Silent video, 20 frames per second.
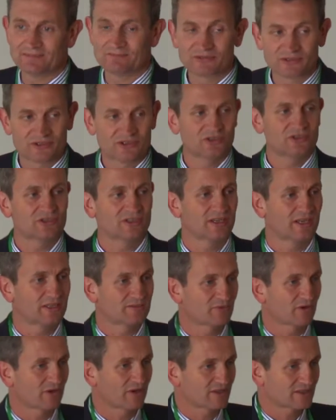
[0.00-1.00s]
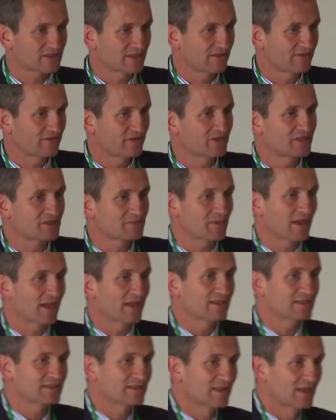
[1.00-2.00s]
in producing those products in the first
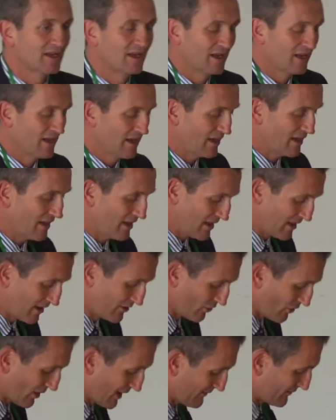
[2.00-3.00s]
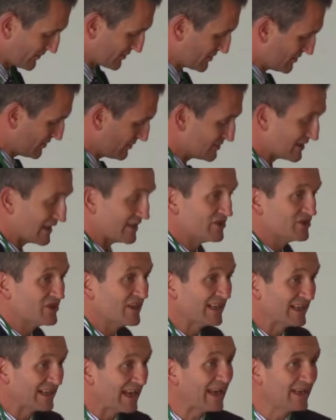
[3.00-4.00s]
place, and not having to use
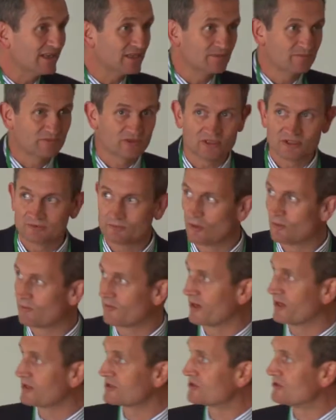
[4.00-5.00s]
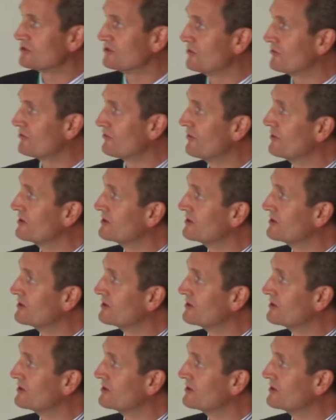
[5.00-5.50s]
energy again to produce more products because you threw